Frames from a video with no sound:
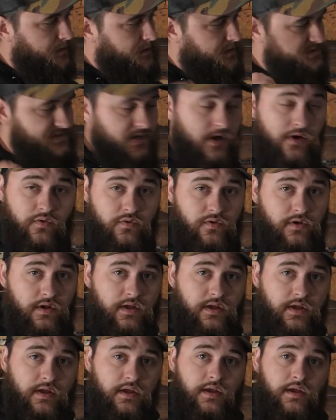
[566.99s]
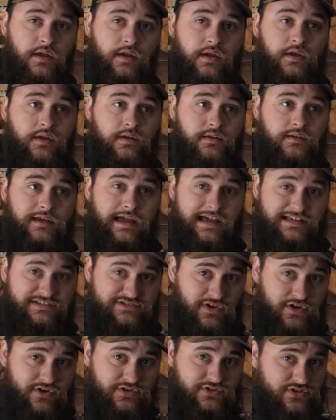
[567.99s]
So I
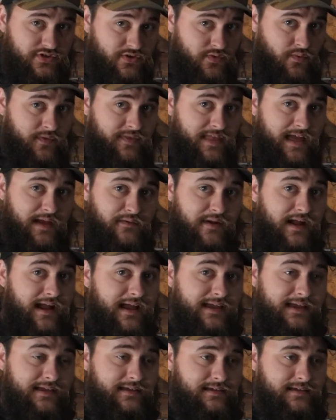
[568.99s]
started shooting with that right,